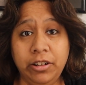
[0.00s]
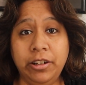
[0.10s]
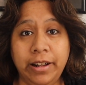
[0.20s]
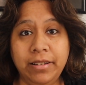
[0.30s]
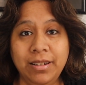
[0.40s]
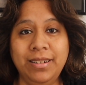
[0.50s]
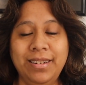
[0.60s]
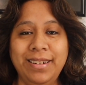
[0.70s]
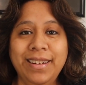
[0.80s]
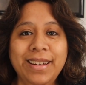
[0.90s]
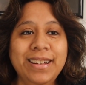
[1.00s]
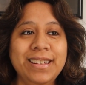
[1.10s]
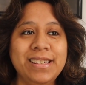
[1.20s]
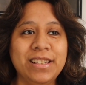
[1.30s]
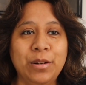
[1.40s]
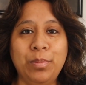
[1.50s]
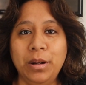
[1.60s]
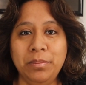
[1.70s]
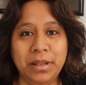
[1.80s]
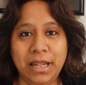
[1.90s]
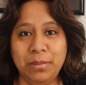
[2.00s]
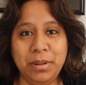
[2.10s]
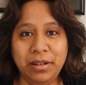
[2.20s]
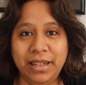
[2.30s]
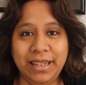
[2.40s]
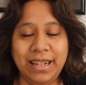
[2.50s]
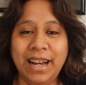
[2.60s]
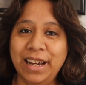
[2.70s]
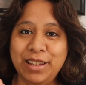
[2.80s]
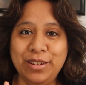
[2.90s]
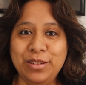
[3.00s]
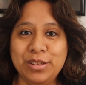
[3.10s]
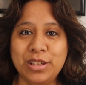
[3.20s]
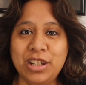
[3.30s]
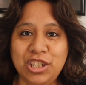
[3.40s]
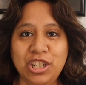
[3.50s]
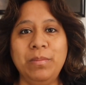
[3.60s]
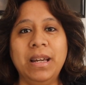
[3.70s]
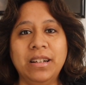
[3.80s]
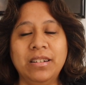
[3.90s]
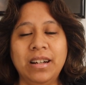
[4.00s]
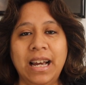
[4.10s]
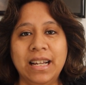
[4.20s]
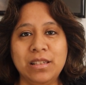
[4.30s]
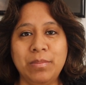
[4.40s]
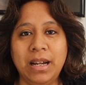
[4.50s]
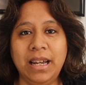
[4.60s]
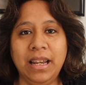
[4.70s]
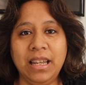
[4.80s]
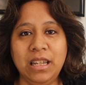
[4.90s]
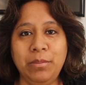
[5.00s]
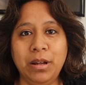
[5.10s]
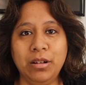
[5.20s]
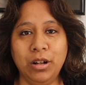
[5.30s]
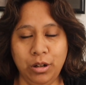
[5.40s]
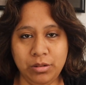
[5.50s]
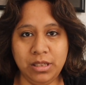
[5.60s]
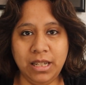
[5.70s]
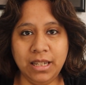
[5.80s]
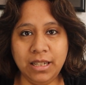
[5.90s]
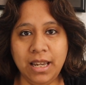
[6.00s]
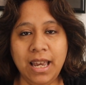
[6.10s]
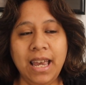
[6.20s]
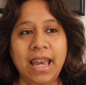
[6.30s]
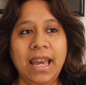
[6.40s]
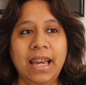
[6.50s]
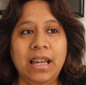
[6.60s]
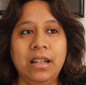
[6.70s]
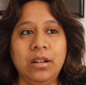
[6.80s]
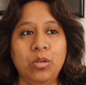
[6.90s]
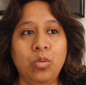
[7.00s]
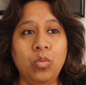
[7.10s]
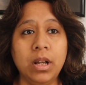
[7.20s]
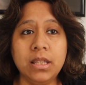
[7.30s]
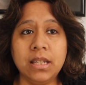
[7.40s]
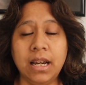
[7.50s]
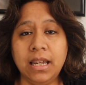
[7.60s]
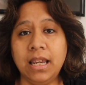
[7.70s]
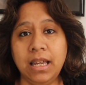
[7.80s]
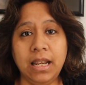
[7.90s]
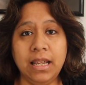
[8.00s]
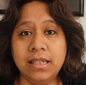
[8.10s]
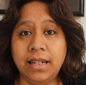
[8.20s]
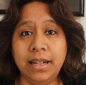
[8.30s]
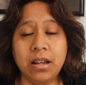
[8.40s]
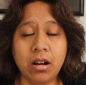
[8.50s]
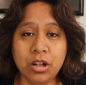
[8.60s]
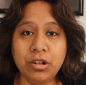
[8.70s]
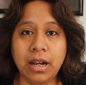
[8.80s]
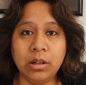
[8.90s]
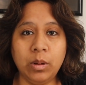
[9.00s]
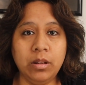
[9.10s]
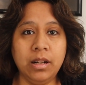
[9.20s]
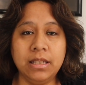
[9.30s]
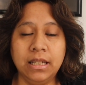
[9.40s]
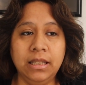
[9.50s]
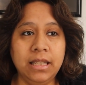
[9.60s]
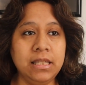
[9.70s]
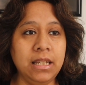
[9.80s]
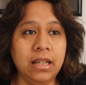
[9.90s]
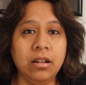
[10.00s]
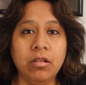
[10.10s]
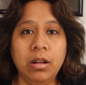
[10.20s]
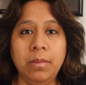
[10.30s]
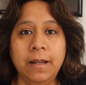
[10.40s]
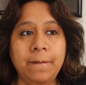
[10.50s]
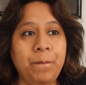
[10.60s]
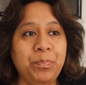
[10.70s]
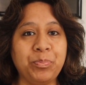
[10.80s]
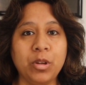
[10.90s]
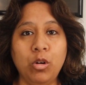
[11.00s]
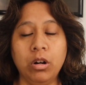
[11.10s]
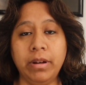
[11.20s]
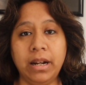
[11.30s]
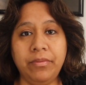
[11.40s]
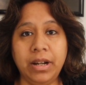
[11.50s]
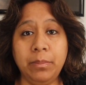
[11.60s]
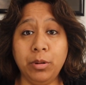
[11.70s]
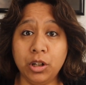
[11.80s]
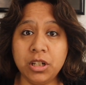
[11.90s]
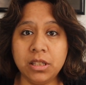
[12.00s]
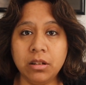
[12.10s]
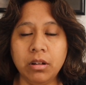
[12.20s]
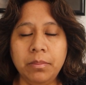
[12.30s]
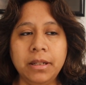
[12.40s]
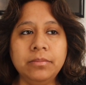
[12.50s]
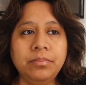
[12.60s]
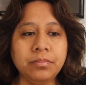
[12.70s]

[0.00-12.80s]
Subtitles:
internet. So point blank period, I use Gmail as my email hosting. And once I get a signed contract, whether it's a listing agreement or a ratified purchase agreement,